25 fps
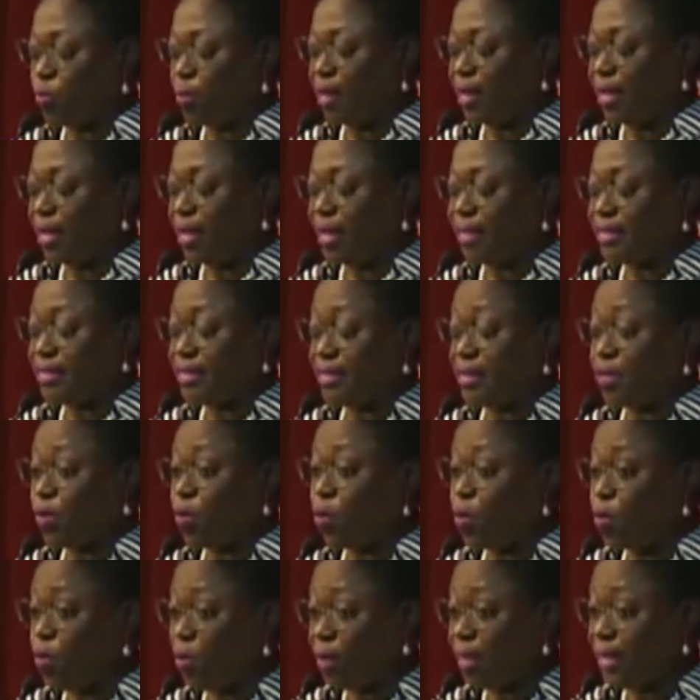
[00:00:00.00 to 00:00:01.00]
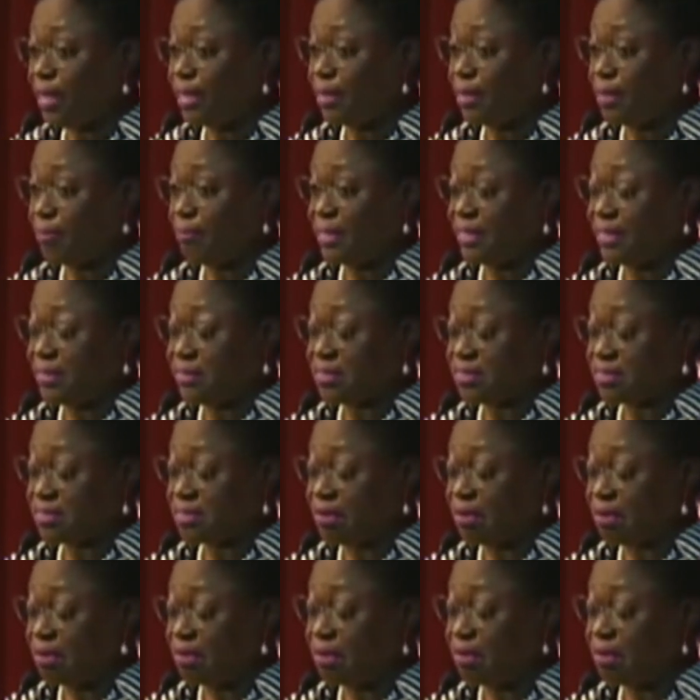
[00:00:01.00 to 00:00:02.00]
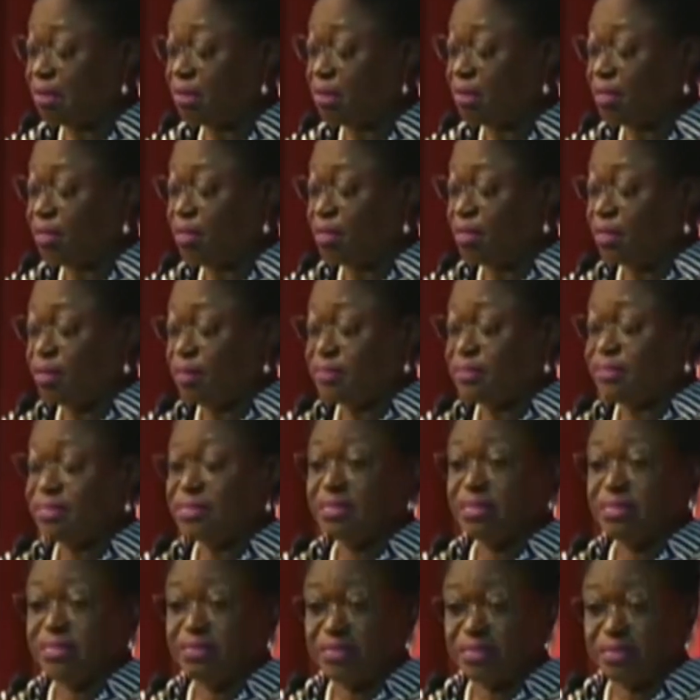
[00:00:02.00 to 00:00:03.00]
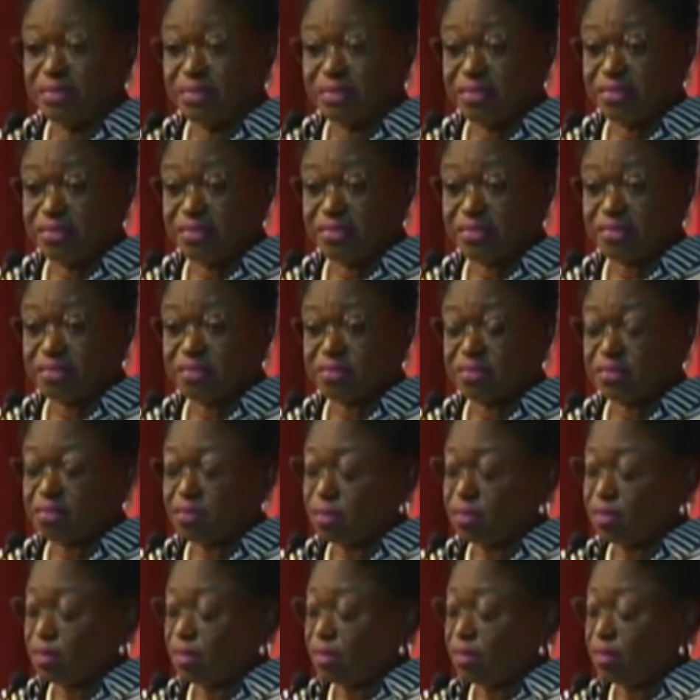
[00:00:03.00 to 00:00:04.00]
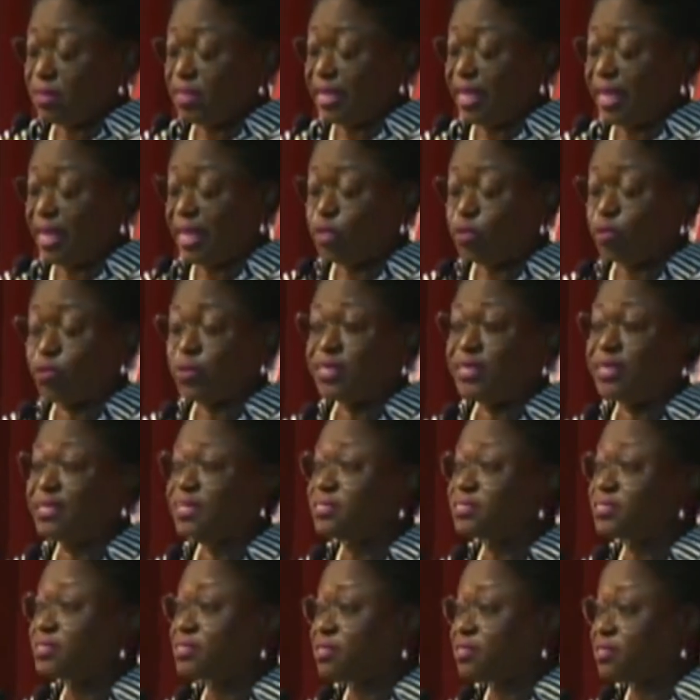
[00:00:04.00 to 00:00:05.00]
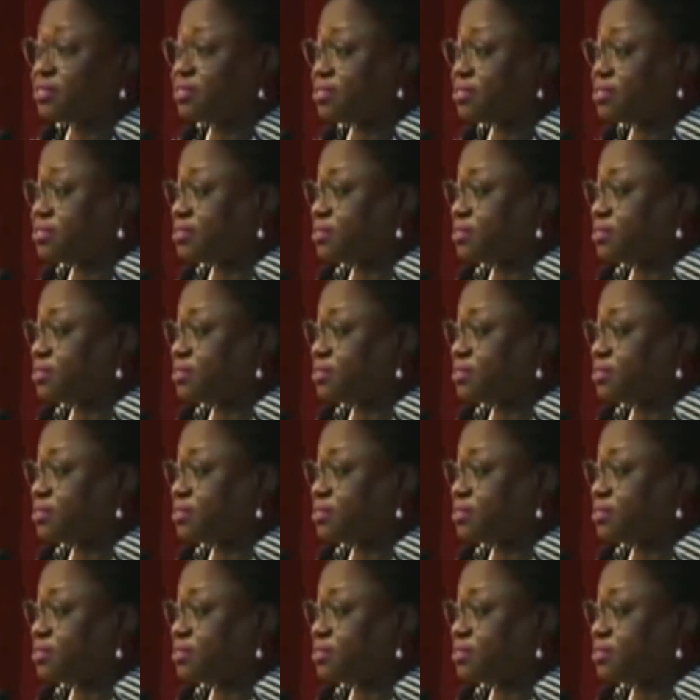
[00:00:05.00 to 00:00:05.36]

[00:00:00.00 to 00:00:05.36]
And the core elements are the learners, the educators,